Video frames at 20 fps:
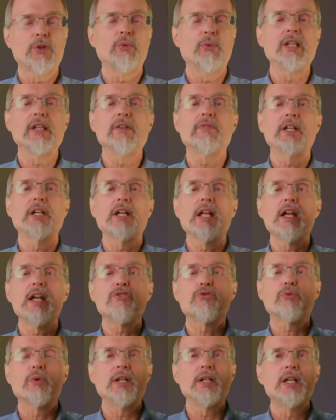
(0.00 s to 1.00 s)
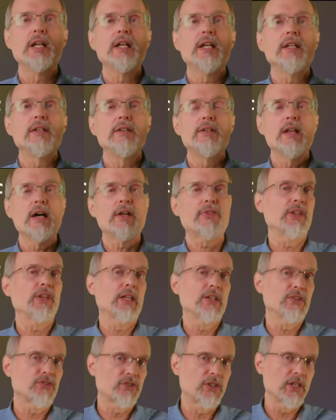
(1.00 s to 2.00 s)
We live in an age when
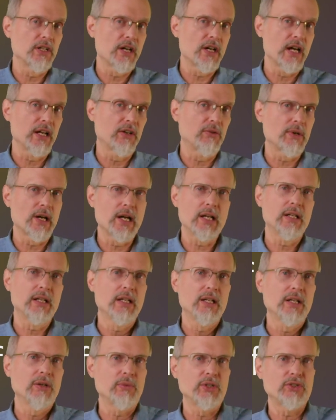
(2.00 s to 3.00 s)
nothing is denied, right?